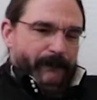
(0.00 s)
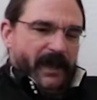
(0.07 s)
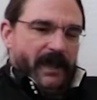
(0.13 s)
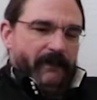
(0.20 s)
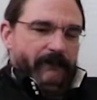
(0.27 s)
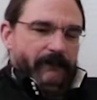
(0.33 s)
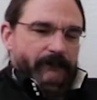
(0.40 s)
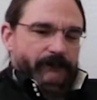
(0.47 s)

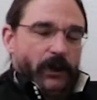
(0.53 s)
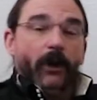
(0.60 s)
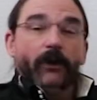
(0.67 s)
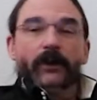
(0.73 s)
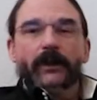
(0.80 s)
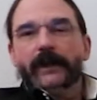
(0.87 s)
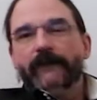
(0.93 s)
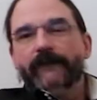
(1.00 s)
being
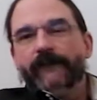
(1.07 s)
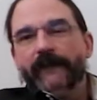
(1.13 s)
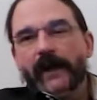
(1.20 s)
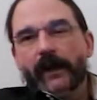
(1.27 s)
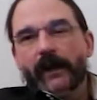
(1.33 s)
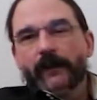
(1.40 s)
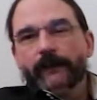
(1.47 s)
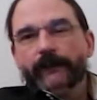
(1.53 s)
totally
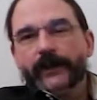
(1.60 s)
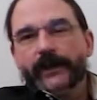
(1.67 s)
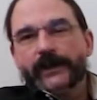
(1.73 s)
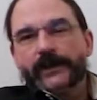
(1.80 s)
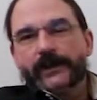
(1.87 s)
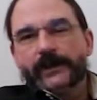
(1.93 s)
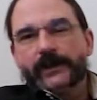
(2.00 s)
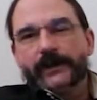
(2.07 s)
fair,
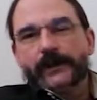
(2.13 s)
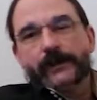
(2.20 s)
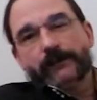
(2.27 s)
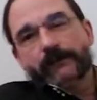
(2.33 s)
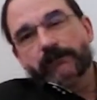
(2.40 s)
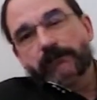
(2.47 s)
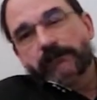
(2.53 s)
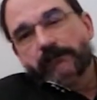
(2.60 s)
this
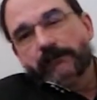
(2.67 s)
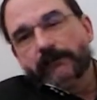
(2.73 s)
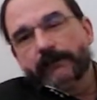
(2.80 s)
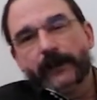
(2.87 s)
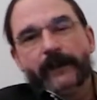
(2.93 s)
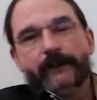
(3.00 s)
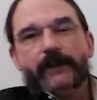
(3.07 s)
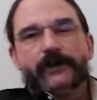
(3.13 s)
is
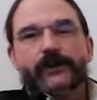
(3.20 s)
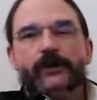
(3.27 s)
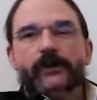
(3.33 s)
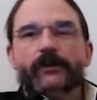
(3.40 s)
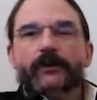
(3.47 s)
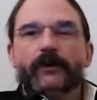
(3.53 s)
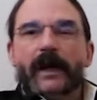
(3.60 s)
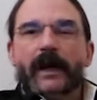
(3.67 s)
pretty much
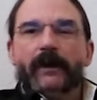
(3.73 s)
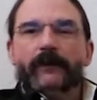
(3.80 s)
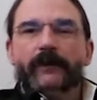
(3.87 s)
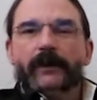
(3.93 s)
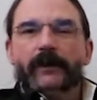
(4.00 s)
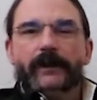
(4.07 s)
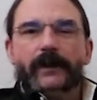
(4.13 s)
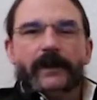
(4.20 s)
new
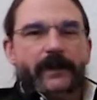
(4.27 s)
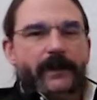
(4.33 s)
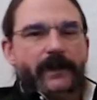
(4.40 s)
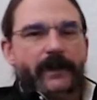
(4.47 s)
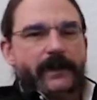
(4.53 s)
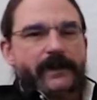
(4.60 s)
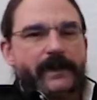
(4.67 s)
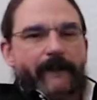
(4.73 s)
ground
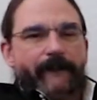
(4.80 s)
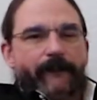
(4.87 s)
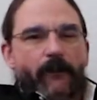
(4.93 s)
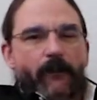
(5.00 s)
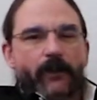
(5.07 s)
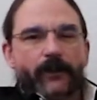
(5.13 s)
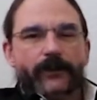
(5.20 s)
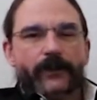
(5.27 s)
except
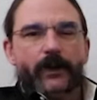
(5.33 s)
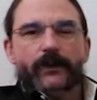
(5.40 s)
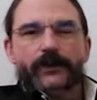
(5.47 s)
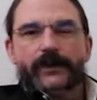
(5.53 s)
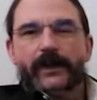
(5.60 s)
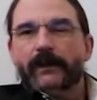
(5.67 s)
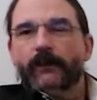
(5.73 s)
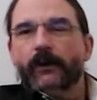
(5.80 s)
for
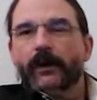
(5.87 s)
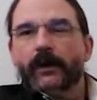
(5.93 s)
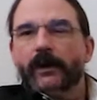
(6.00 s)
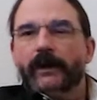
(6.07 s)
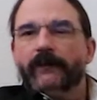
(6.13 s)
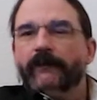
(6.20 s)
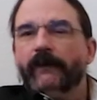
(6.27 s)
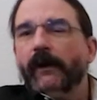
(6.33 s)
those that
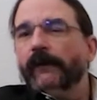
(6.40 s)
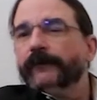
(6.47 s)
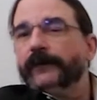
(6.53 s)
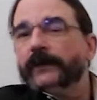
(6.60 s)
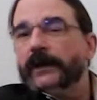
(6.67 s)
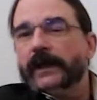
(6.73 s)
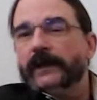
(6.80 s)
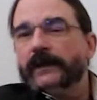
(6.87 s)
were
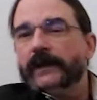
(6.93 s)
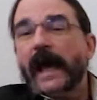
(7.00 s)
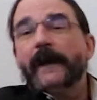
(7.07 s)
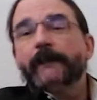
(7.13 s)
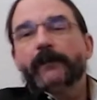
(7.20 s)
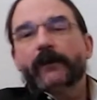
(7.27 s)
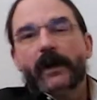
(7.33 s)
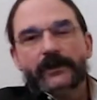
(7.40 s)
involved in
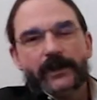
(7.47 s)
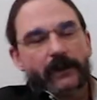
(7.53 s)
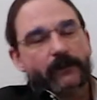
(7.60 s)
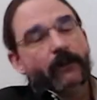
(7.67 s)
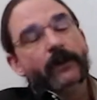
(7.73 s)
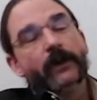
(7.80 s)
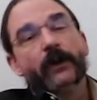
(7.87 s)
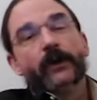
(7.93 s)
that project.
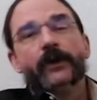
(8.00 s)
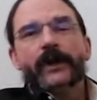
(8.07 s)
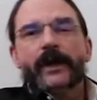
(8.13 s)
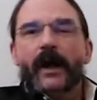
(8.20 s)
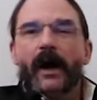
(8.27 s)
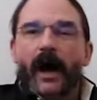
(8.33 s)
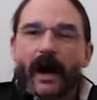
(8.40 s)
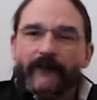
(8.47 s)
And we learned
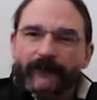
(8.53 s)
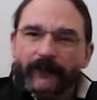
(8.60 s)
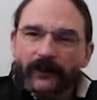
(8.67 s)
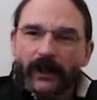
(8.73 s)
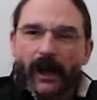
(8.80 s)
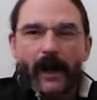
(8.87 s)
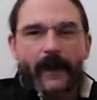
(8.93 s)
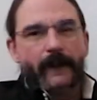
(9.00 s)
an awful
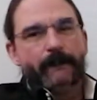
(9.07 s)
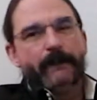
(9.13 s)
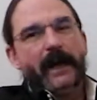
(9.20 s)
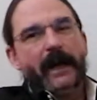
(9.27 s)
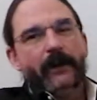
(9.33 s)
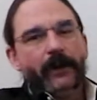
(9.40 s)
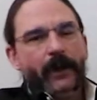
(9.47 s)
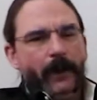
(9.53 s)
lot
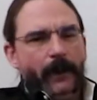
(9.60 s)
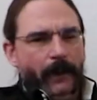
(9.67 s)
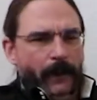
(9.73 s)
about